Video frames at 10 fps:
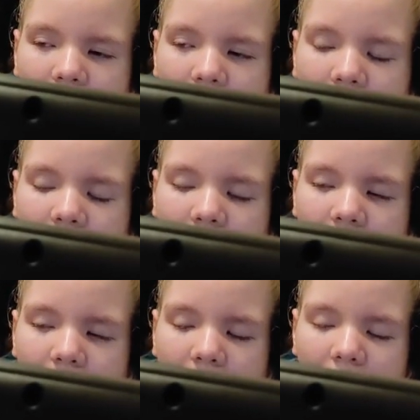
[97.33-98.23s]

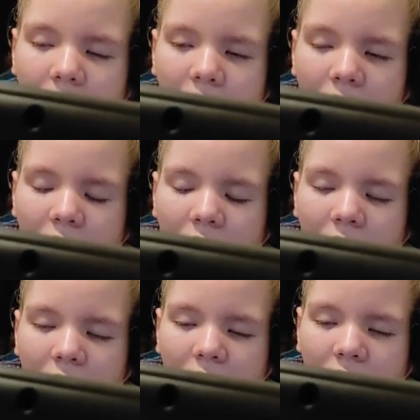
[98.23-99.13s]

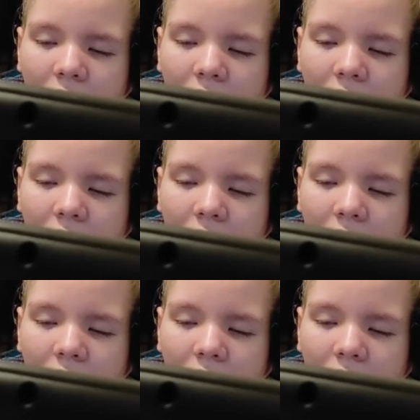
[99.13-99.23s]
[no speech]